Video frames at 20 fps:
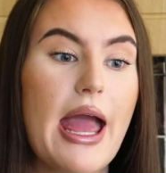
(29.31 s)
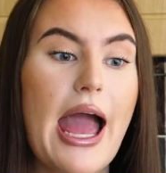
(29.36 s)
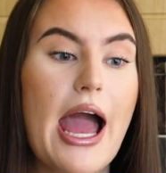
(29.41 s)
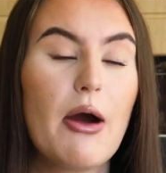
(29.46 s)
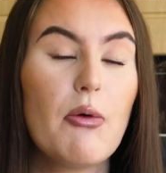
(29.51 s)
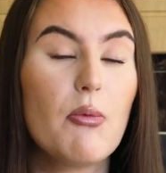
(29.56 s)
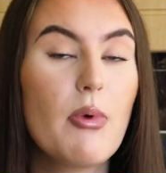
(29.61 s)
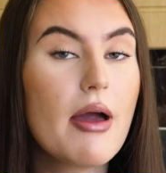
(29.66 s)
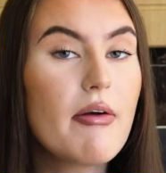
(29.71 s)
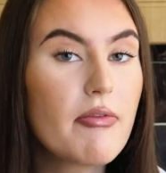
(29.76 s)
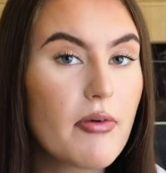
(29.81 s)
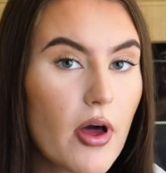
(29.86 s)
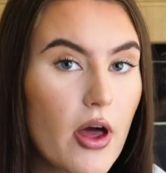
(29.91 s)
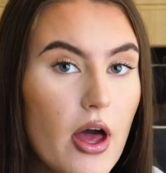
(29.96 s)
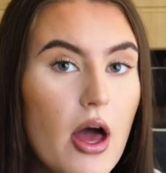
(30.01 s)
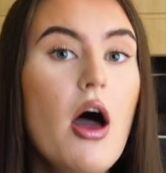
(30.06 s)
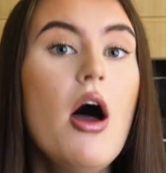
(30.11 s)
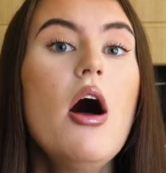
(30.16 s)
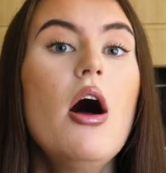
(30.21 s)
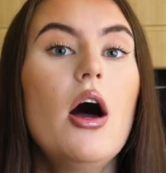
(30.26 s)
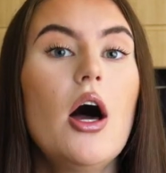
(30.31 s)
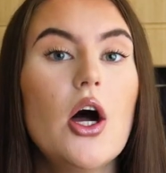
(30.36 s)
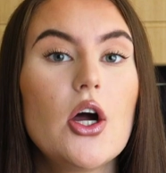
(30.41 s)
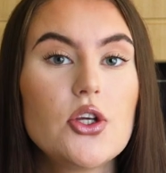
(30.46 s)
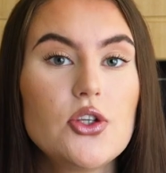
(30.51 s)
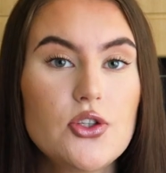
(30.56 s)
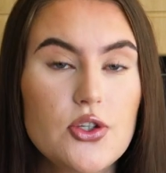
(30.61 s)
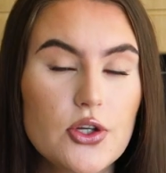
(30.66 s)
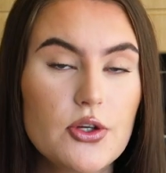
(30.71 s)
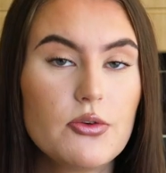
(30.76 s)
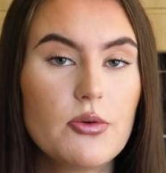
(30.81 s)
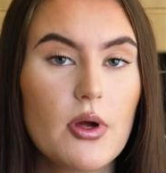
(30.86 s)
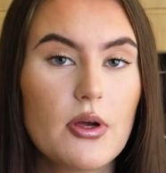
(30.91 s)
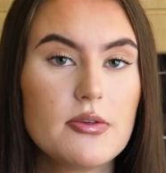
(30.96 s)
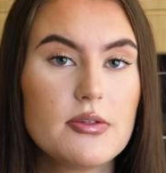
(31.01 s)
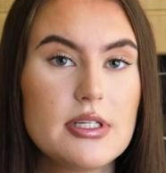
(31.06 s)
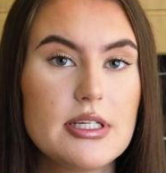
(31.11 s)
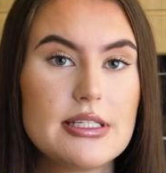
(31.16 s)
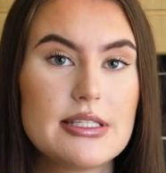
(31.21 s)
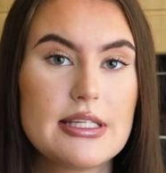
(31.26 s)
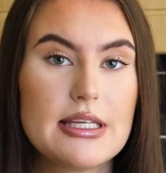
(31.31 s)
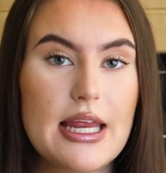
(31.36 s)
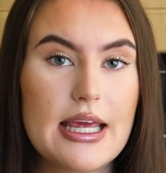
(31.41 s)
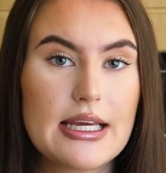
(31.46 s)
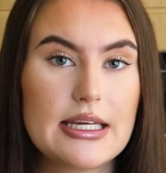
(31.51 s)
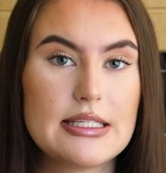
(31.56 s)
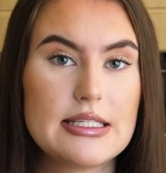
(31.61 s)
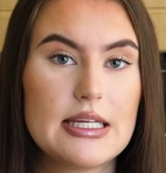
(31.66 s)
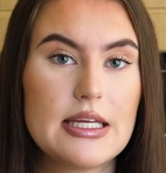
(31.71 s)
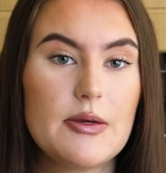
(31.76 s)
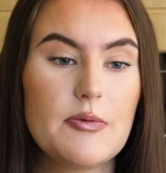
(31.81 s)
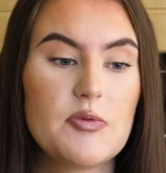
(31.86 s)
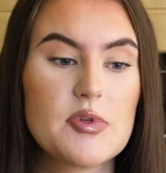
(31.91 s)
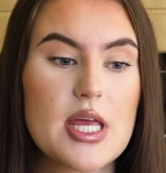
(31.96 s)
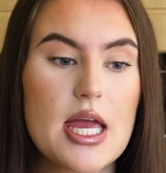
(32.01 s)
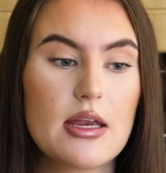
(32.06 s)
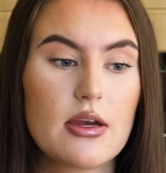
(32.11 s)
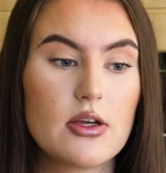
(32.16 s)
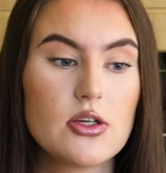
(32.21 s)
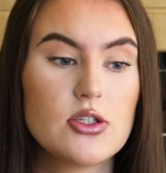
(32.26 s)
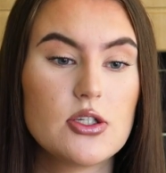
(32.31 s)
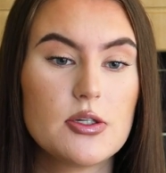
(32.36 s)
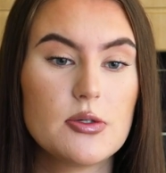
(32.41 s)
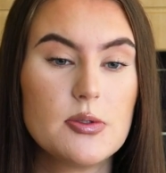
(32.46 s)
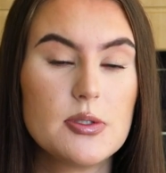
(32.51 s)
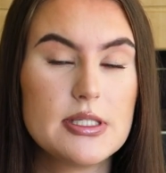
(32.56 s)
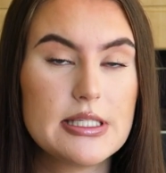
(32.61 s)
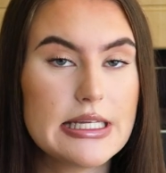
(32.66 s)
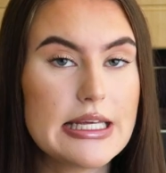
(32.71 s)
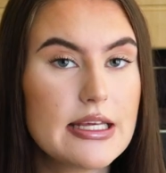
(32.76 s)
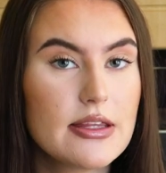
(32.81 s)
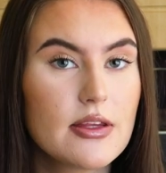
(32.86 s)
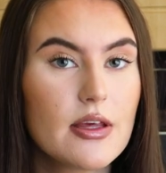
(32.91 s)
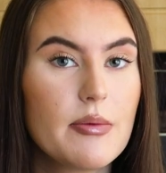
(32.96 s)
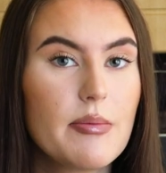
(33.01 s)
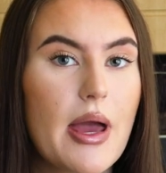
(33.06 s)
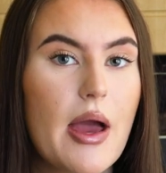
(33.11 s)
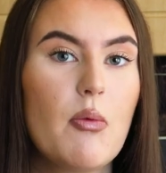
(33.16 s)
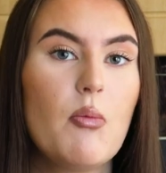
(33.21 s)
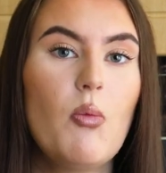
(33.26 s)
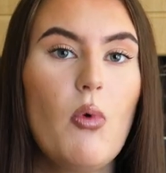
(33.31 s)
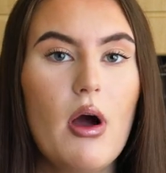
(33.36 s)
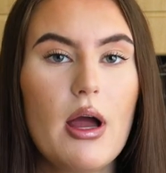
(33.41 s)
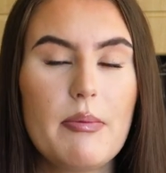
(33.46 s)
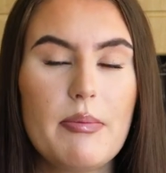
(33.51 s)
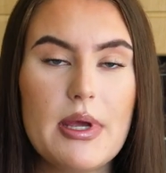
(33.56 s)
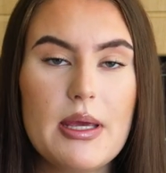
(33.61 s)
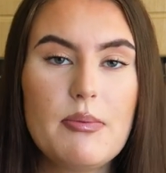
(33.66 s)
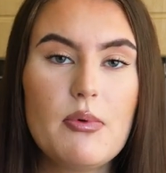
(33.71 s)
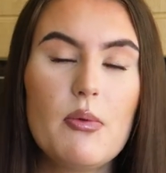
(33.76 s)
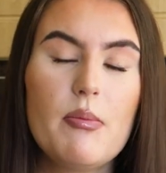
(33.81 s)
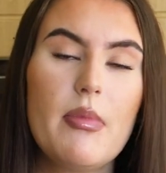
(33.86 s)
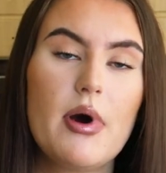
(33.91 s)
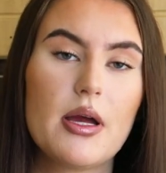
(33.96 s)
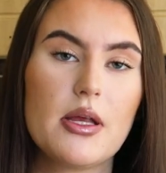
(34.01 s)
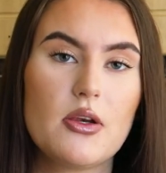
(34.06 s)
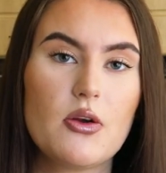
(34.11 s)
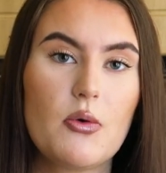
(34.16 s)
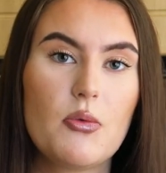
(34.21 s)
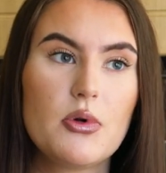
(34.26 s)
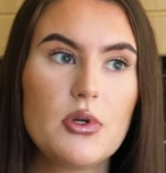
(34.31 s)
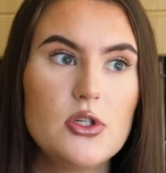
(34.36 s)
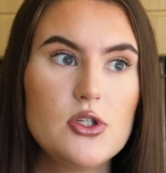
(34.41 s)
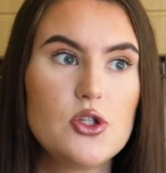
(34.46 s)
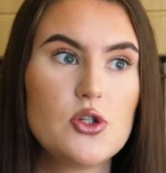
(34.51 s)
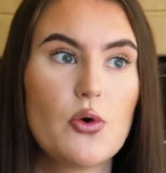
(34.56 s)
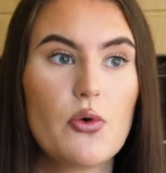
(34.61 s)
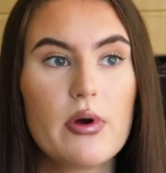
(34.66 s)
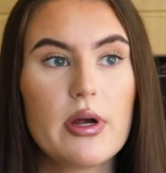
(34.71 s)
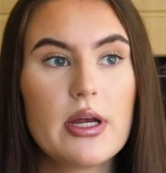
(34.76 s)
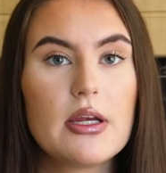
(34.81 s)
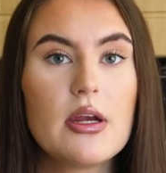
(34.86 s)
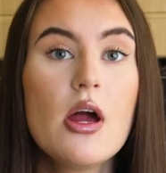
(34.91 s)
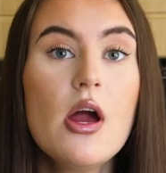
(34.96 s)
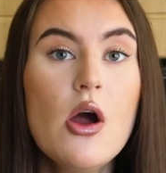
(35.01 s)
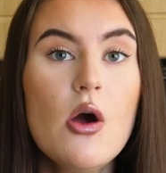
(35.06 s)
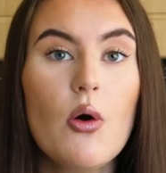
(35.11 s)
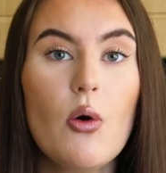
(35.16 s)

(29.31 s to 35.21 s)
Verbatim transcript: However, I do notice the negatives and I do see them and why people might not want to join,